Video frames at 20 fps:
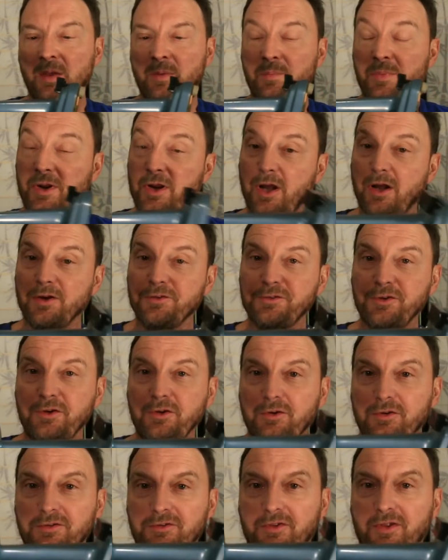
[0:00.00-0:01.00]
But I also
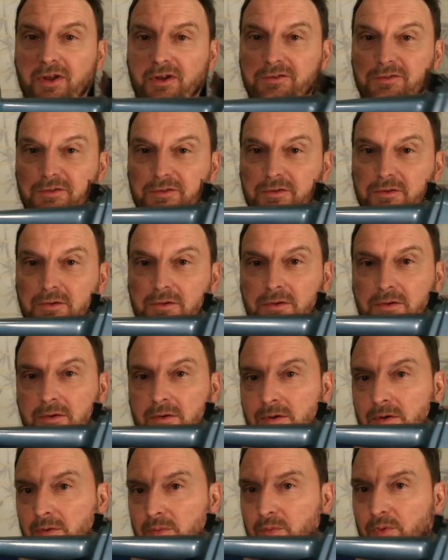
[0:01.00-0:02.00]
use this
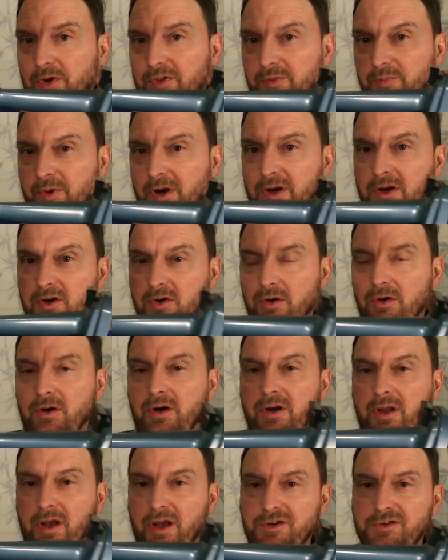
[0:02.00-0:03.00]
with my
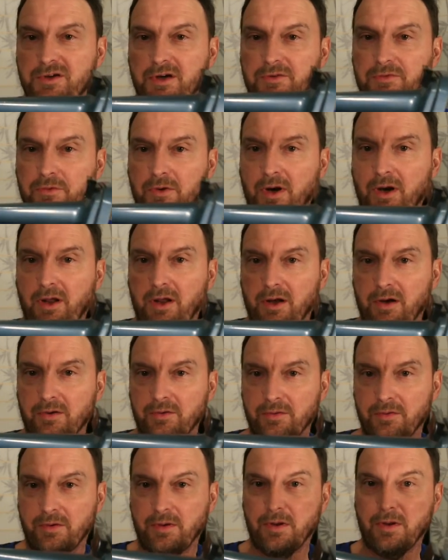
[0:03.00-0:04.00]
current HF
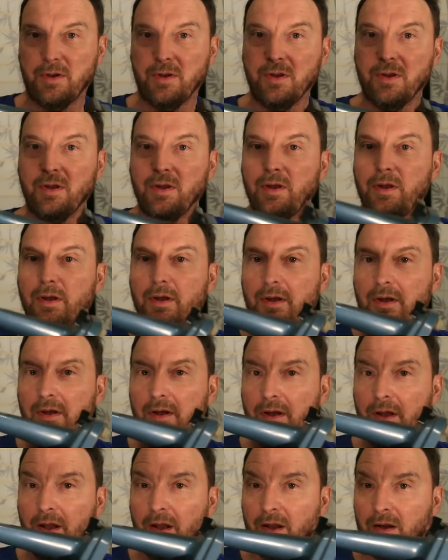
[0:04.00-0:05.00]
radio.
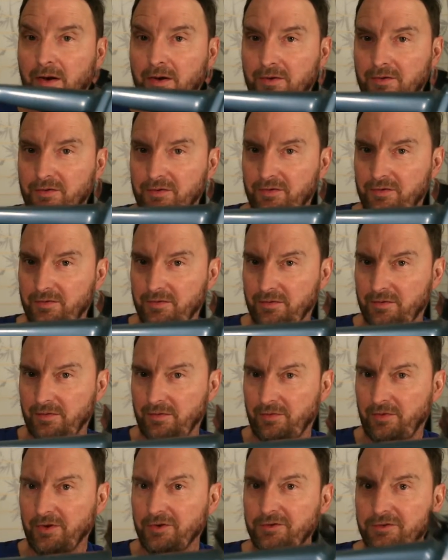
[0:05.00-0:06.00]
And
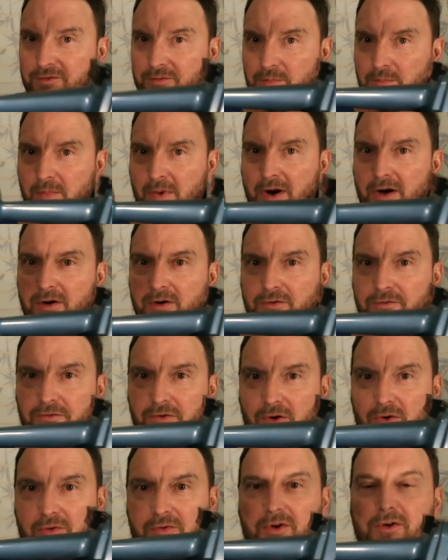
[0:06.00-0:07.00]
this
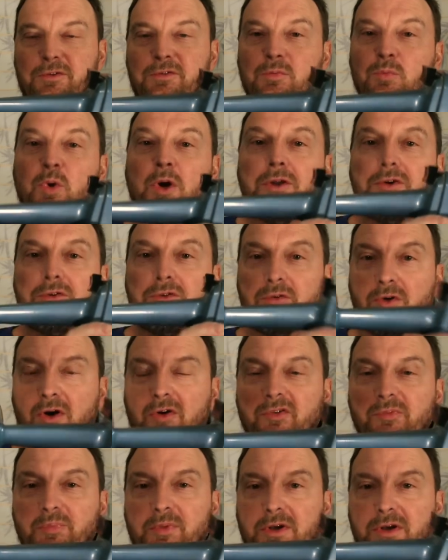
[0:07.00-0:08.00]
microphone is what
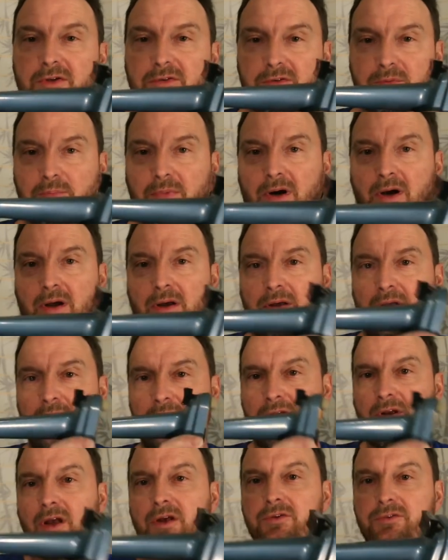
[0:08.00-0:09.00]
drove me to buy a
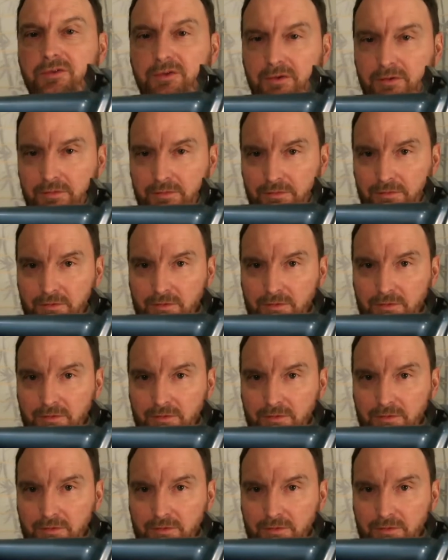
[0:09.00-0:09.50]
Yaesu